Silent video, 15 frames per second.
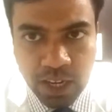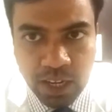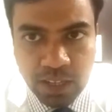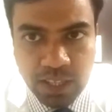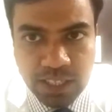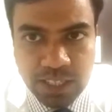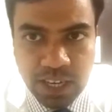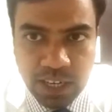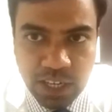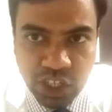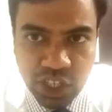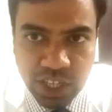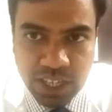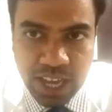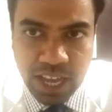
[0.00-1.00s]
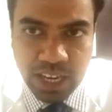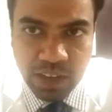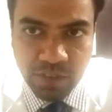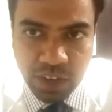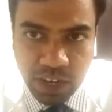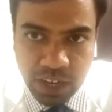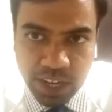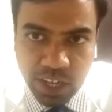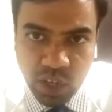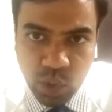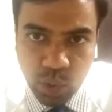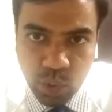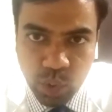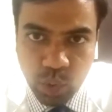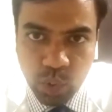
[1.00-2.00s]
this condition can even lead
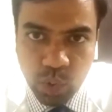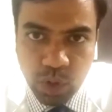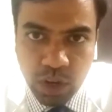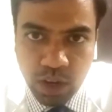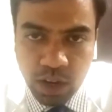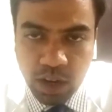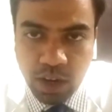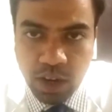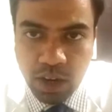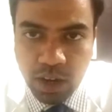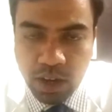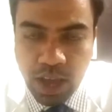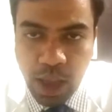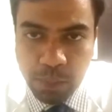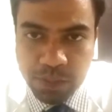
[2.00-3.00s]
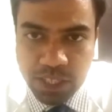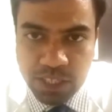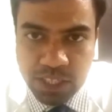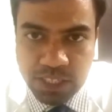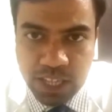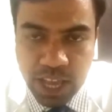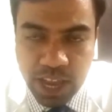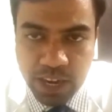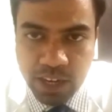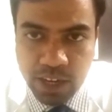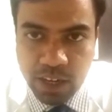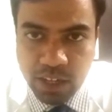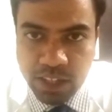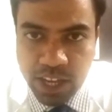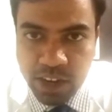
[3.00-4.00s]
to uh, abscesses and
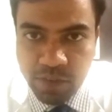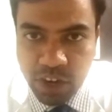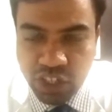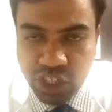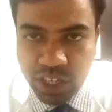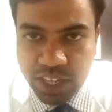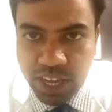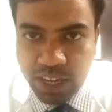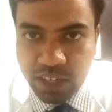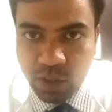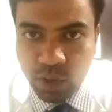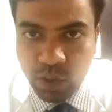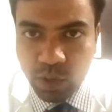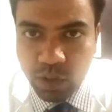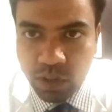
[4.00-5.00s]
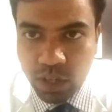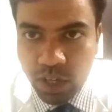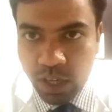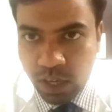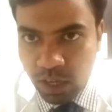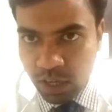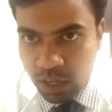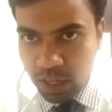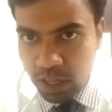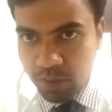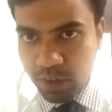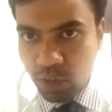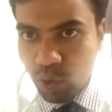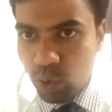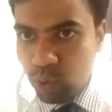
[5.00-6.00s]
uh, the infection can
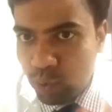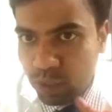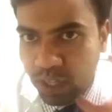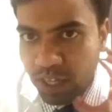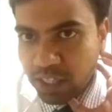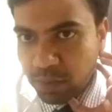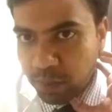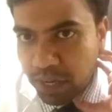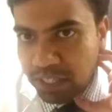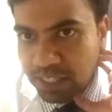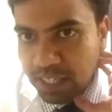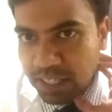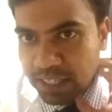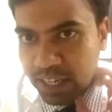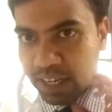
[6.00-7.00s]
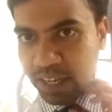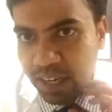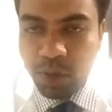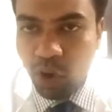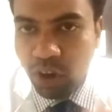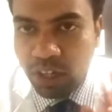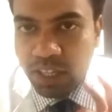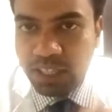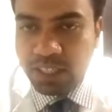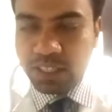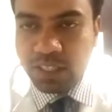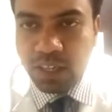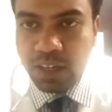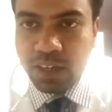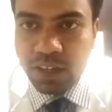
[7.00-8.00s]
even go to the spaces uh, beyond this
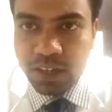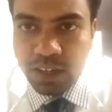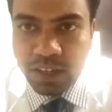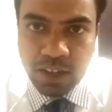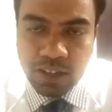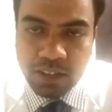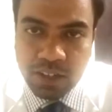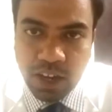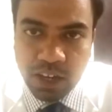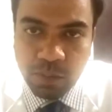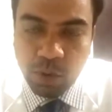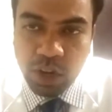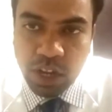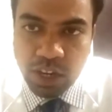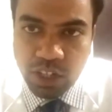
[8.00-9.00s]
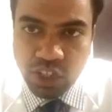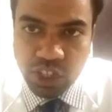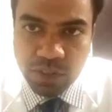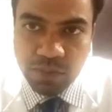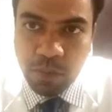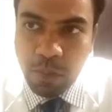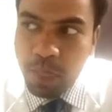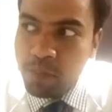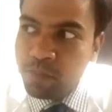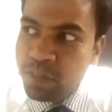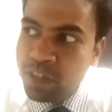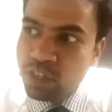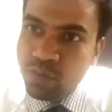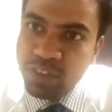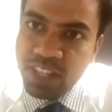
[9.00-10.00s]
uh, third molar region.
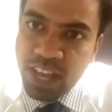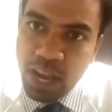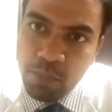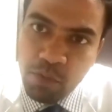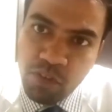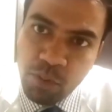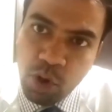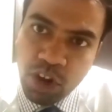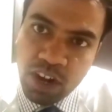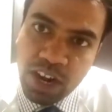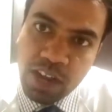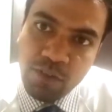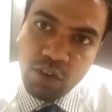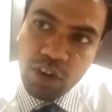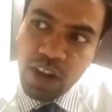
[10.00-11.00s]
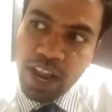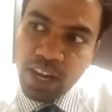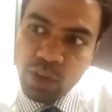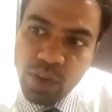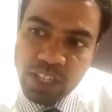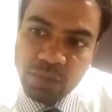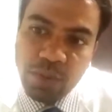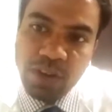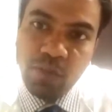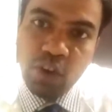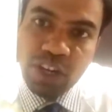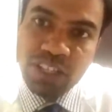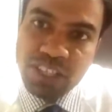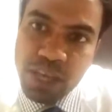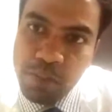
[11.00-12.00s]
So with the help of a model, I would like to
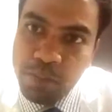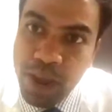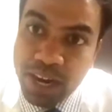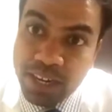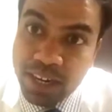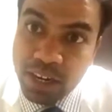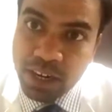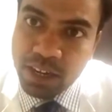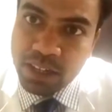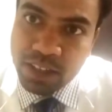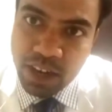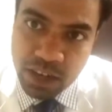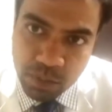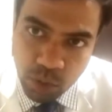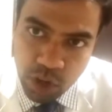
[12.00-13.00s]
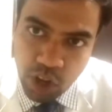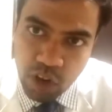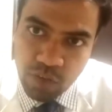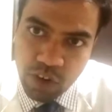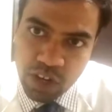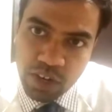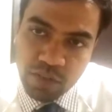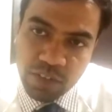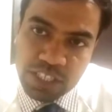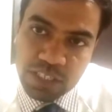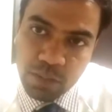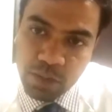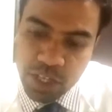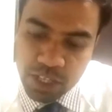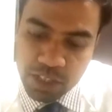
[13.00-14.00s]
explain what is the impacted third molar or what
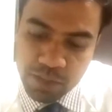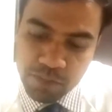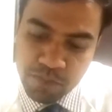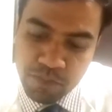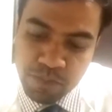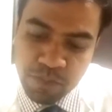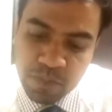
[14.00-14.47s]
wisdom teeth.